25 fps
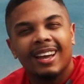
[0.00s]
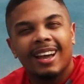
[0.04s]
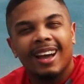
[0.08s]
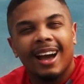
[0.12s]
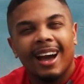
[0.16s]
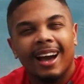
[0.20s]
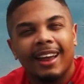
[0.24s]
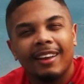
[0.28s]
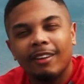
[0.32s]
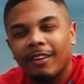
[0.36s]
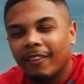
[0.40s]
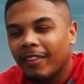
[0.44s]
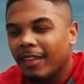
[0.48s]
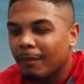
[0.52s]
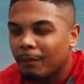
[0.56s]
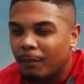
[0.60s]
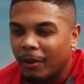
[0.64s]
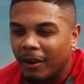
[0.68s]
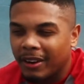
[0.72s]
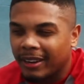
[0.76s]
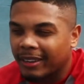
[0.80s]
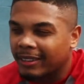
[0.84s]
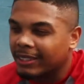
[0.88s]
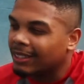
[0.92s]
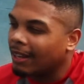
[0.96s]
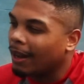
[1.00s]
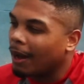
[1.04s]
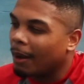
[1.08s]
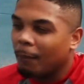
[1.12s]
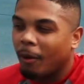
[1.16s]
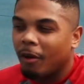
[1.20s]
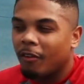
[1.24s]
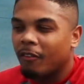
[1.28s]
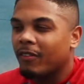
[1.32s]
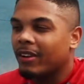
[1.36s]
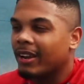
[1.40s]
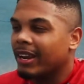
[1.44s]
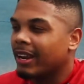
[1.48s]
I know they burning because I'm
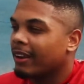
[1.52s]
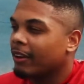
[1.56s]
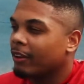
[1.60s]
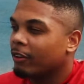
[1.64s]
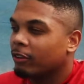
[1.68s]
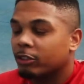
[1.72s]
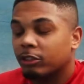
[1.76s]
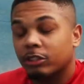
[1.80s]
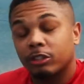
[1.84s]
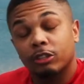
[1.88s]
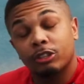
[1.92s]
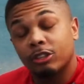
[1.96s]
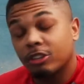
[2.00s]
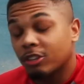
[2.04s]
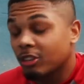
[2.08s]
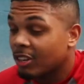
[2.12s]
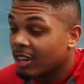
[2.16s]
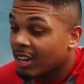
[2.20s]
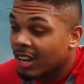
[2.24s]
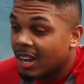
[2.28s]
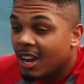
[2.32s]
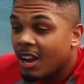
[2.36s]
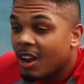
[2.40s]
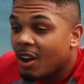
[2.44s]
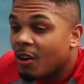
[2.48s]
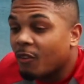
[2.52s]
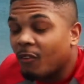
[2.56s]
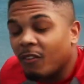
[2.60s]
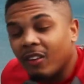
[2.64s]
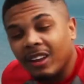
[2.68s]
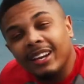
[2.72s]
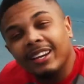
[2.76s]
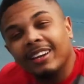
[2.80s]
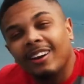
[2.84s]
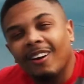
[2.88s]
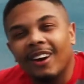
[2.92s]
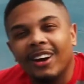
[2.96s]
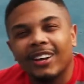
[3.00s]
over here
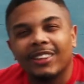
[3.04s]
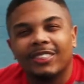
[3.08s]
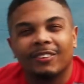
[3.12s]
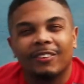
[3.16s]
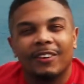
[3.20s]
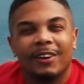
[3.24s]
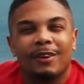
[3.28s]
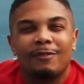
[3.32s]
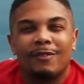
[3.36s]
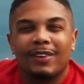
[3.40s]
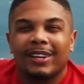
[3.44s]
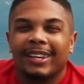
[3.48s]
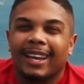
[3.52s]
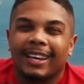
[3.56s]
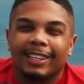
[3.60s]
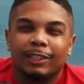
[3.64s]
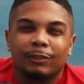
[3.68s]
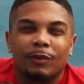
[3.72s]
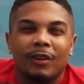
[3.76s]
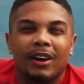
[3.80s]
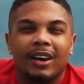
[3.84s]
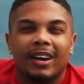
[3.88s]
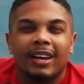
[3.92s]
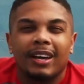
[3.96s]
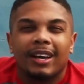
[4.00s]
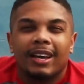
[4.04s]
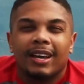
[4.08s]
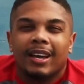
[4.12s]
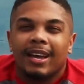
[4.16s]
really going through it, but guess what?